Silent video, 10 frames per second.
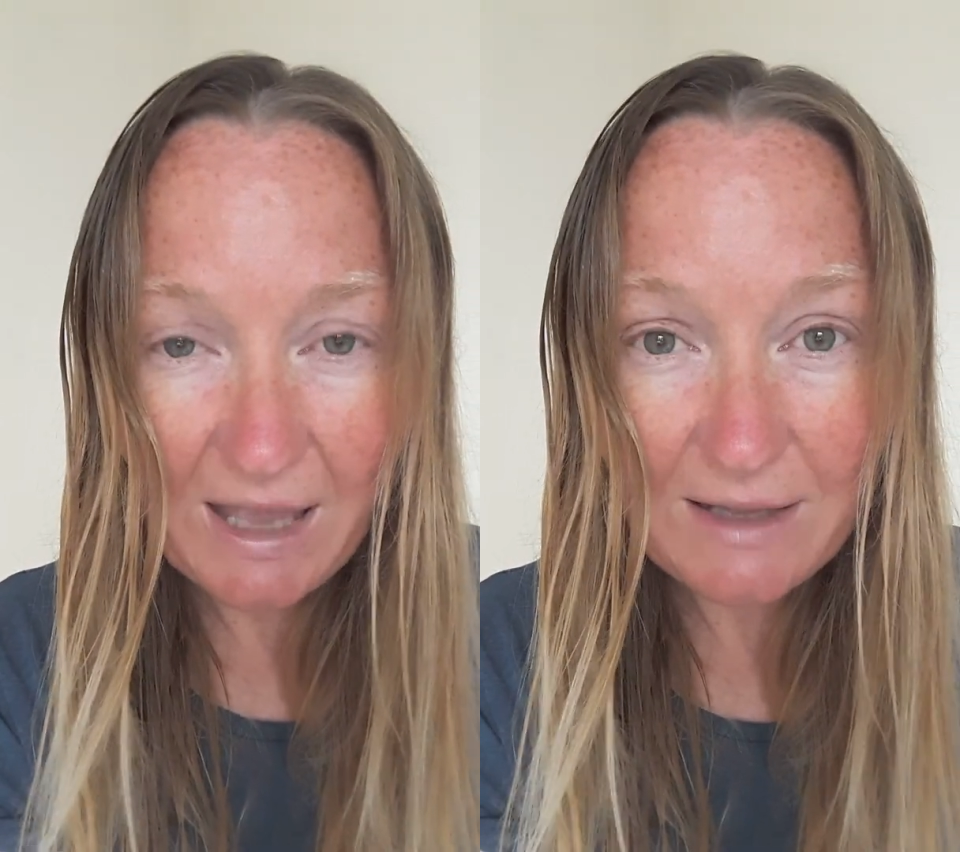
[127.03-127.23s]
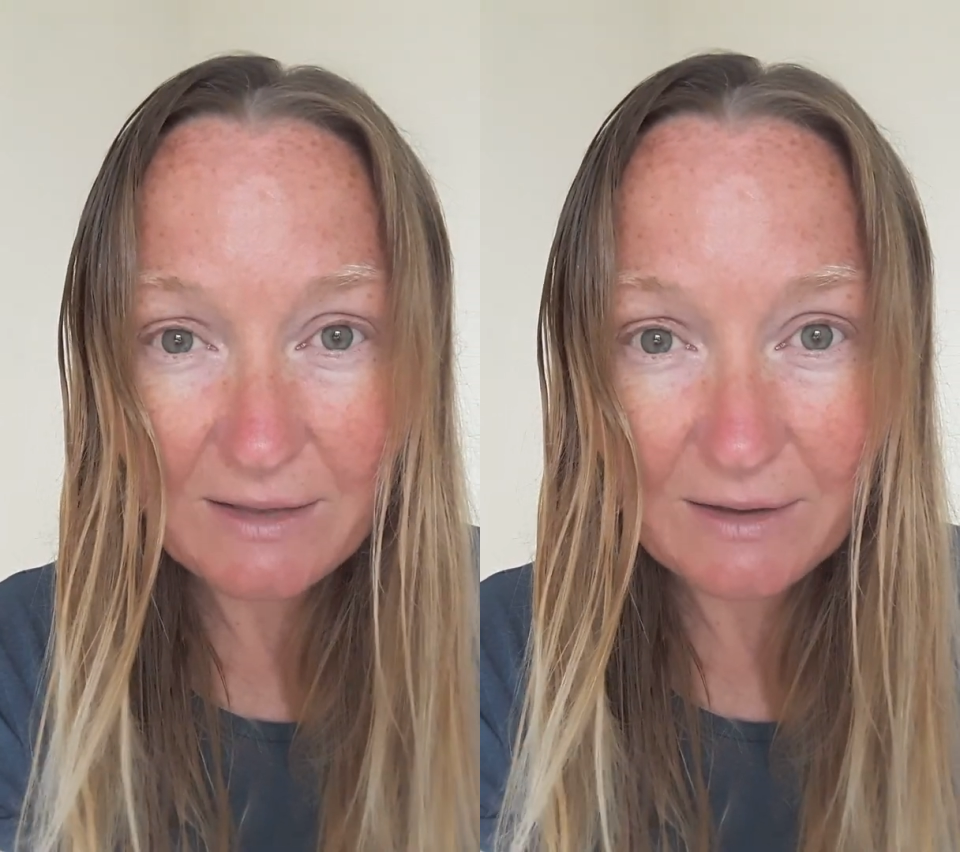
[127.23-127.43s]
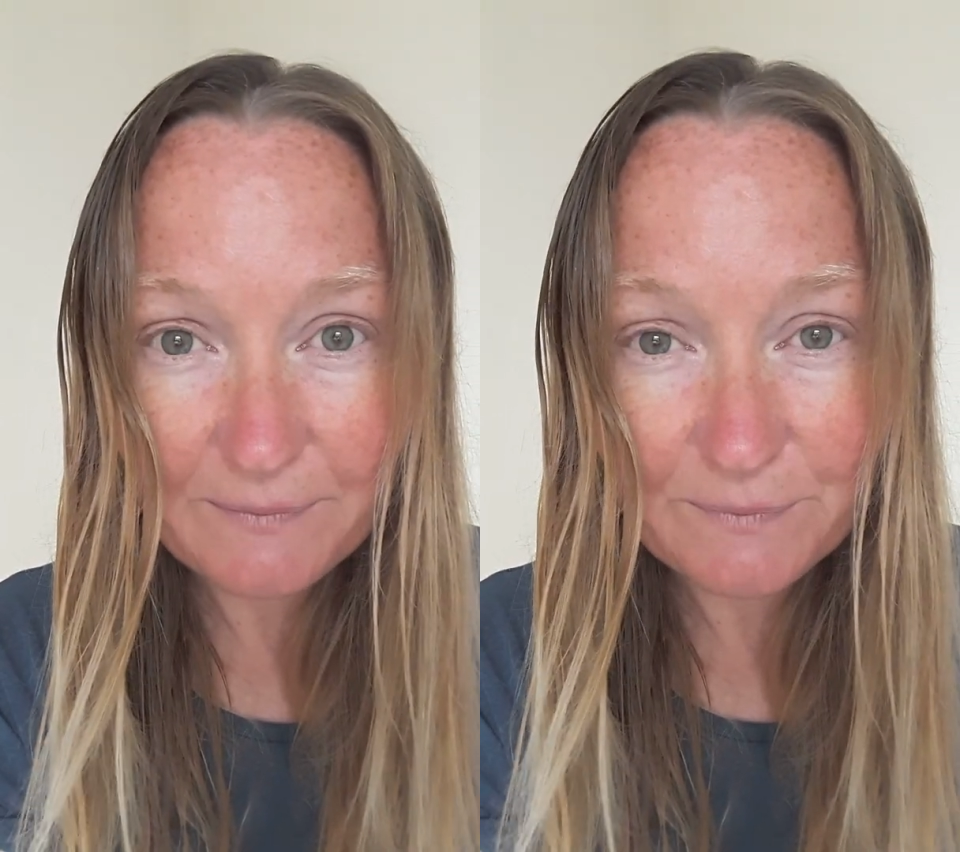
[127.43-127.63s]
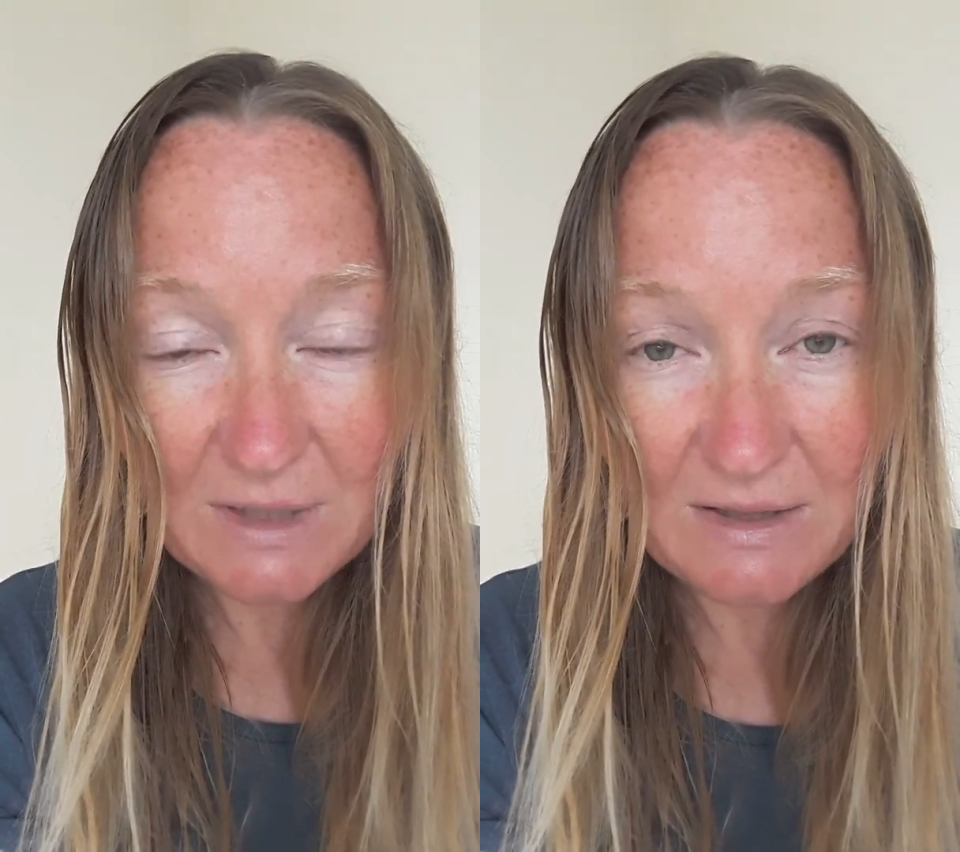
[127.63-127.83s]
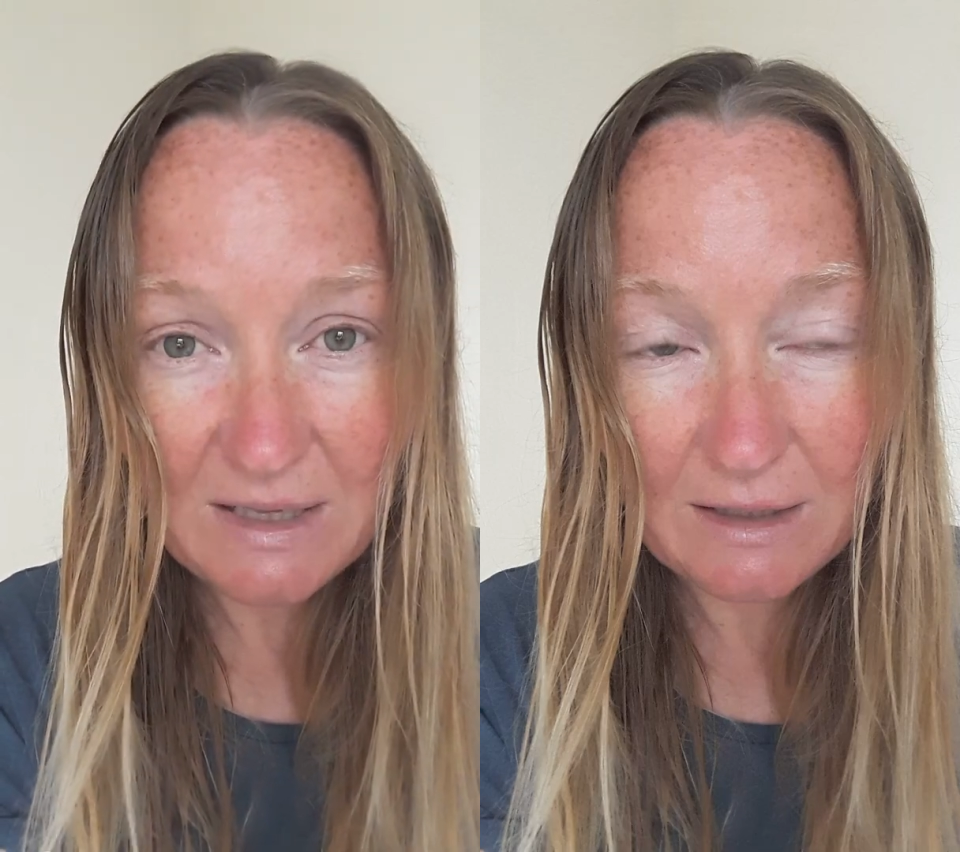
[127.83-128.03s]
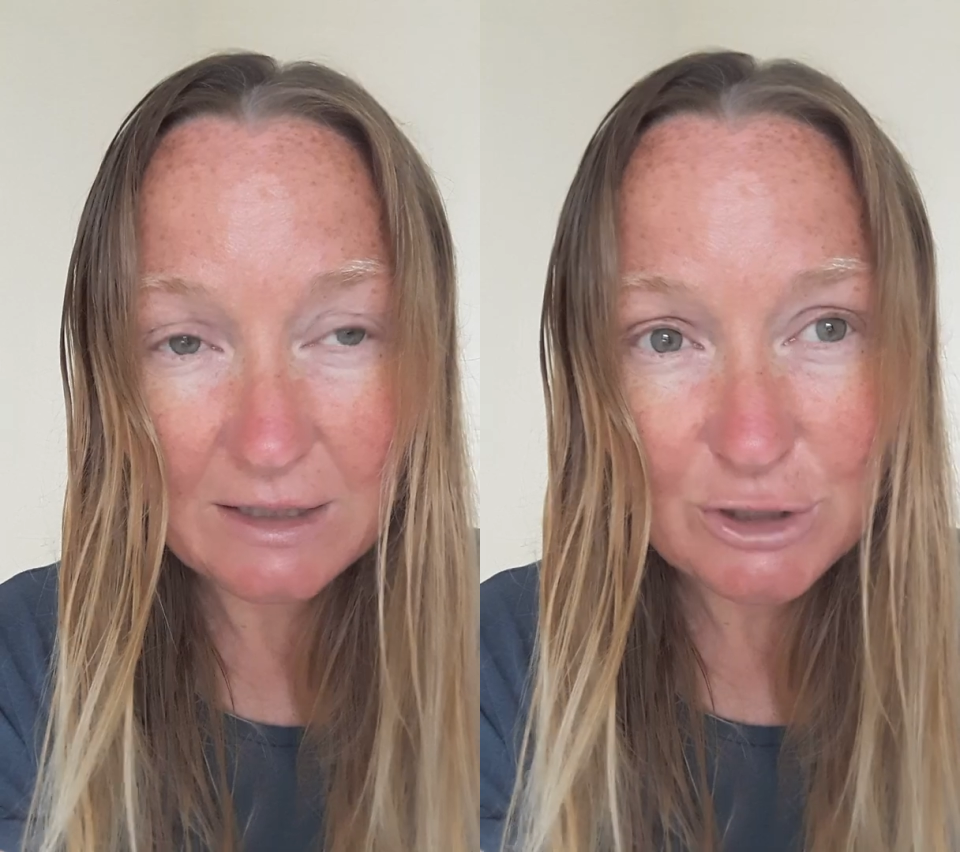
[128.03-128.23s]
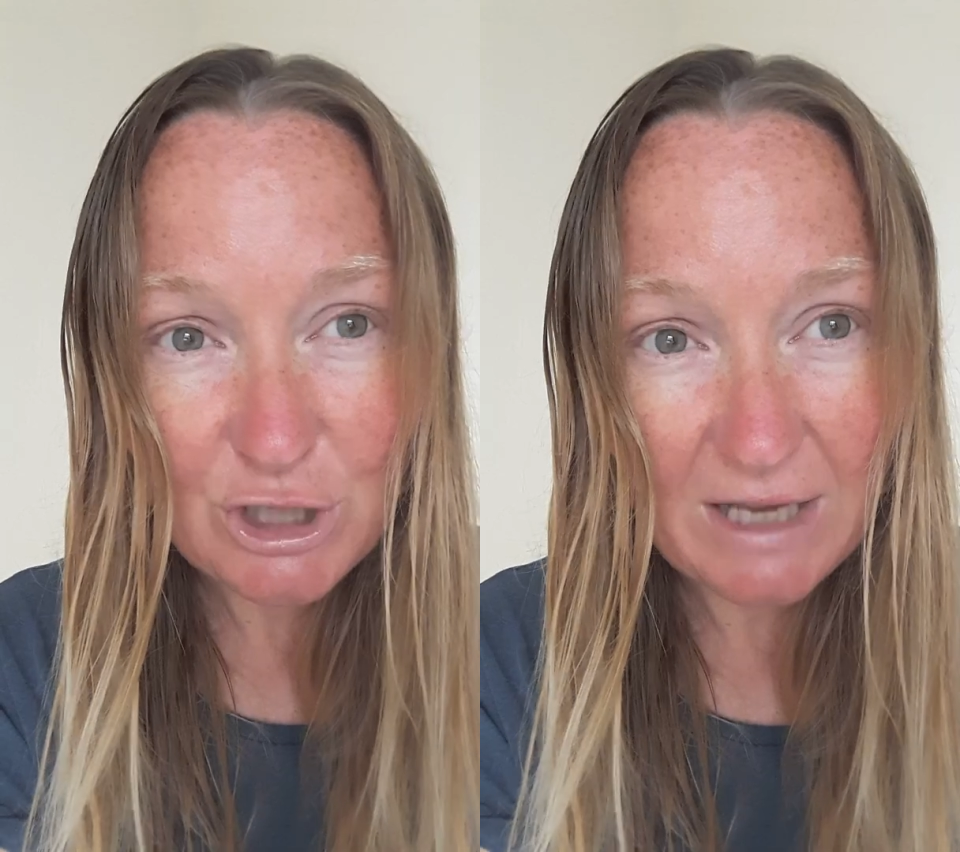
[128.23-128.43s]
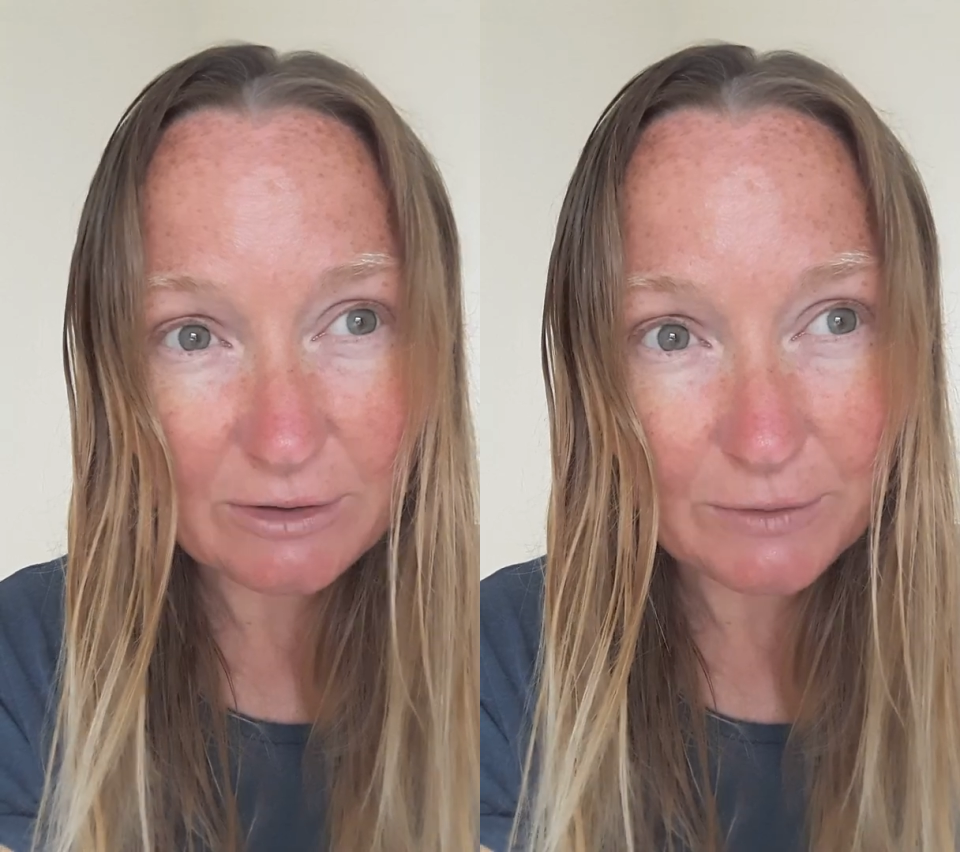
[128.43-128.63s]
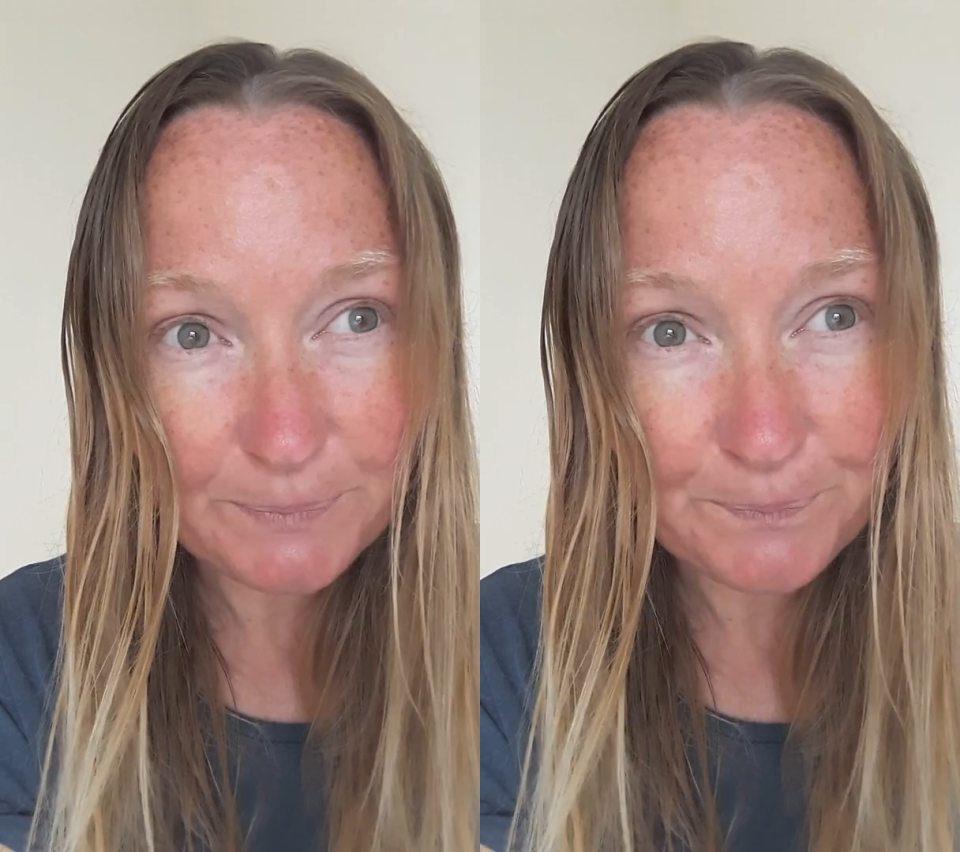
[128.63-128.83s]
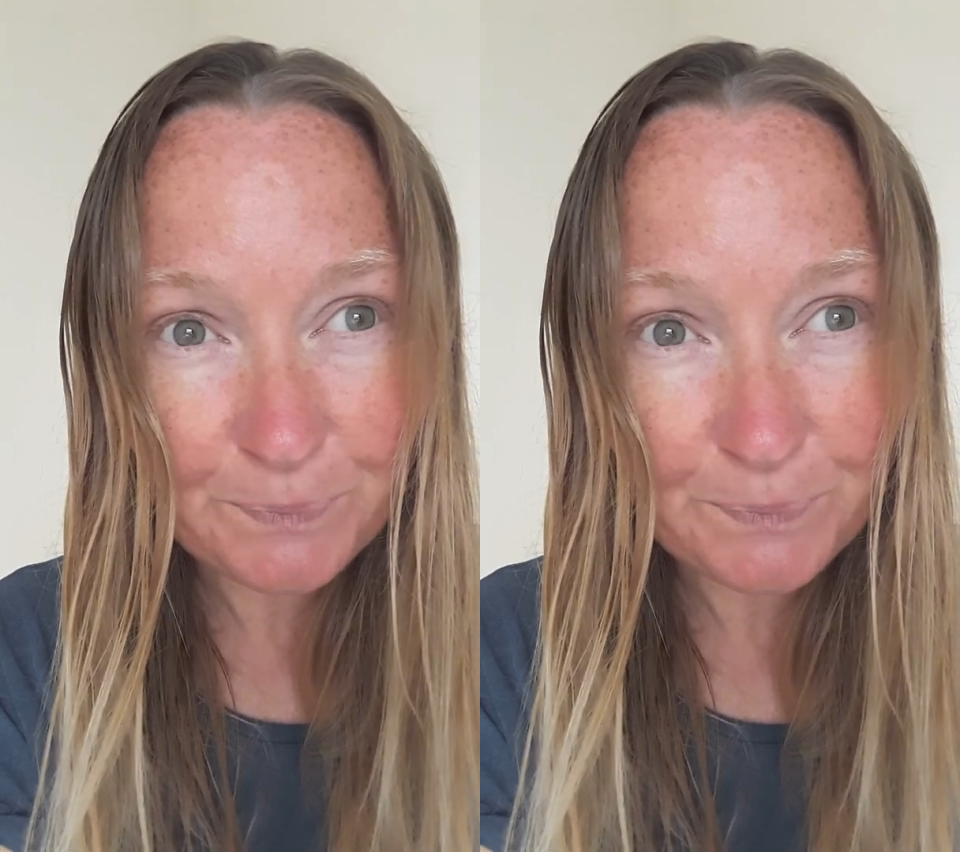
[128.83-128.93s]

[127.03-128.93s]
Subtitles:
in the English Channel.